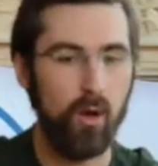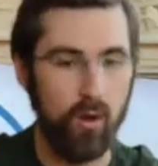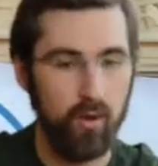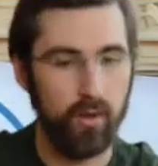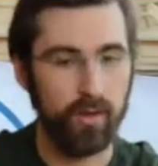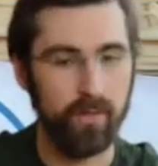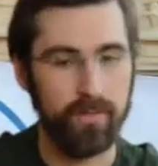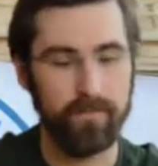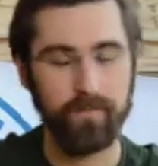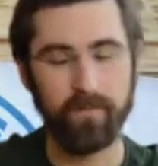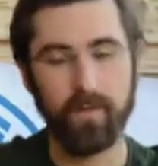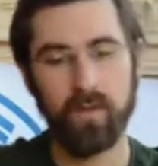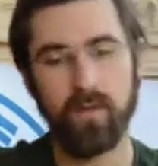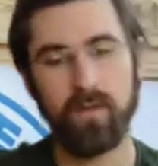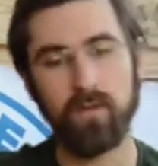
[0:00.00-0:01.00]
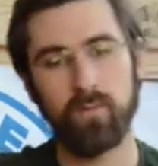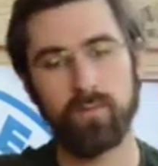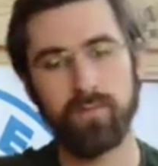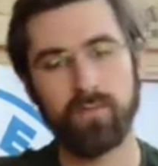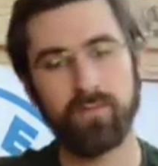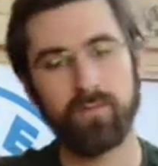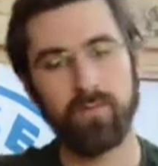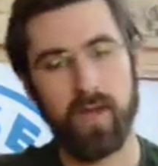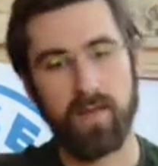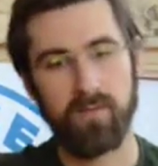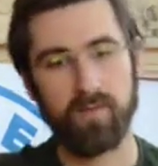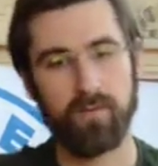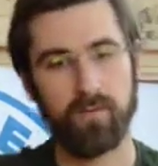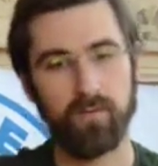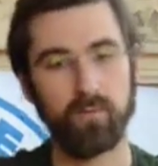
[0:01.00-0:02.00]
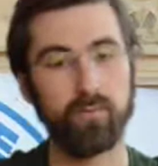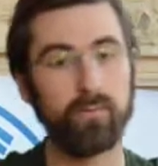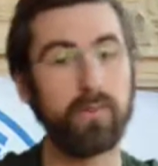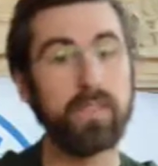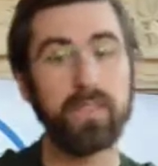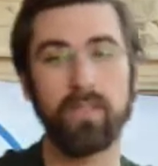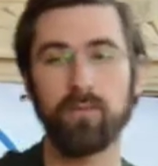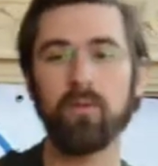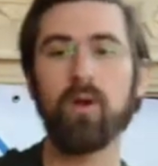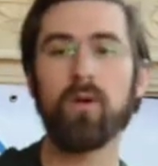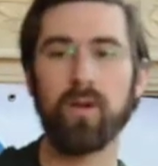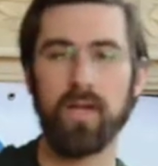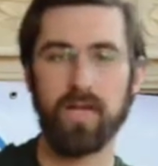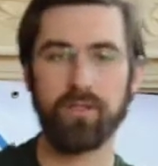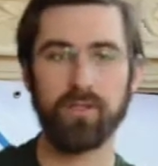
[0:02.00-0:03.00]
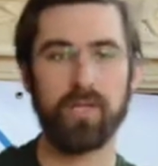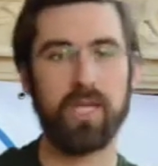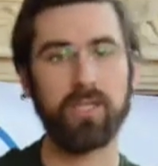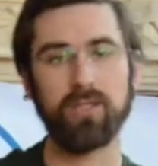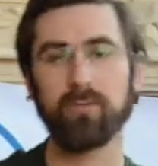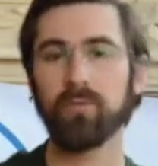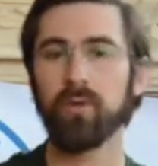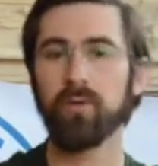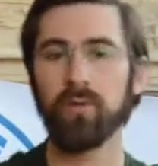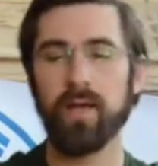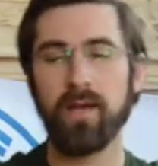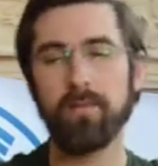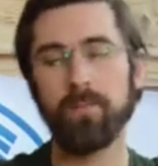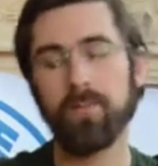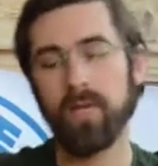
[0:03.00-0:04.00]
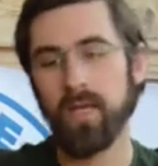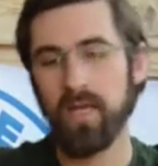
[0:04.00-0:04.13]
Or would you rather really grow our education program